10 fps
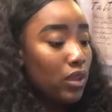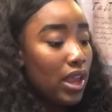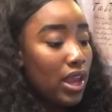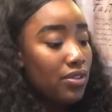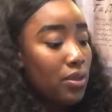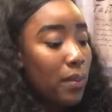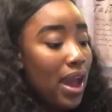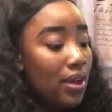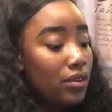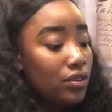And the
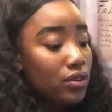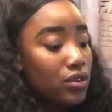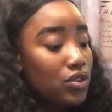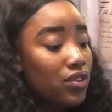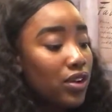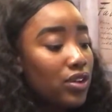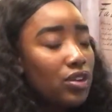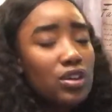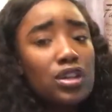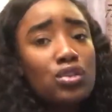pattern looks very good.